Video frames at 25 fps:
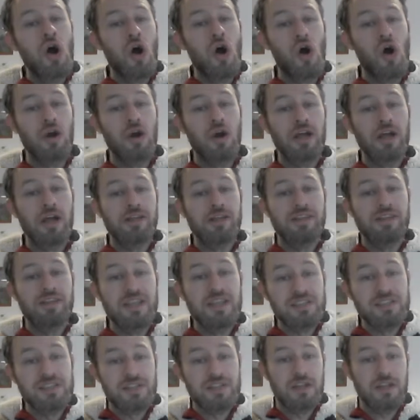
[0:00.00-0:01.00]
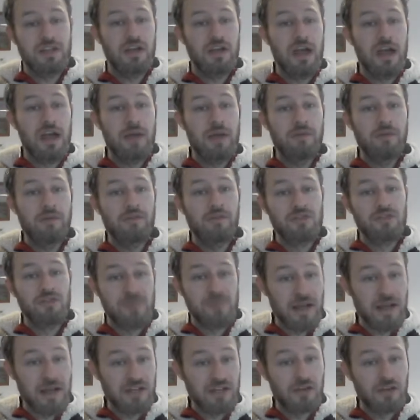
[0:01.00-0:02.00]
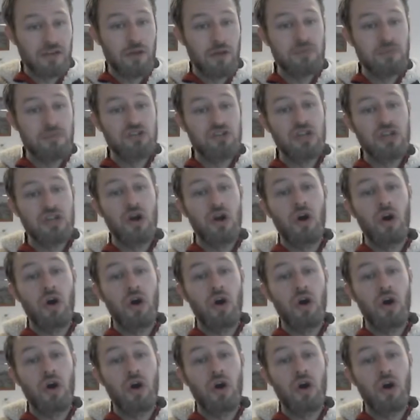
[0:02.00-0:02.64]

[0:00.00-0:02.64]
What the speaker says: Or this, if it was magnetometry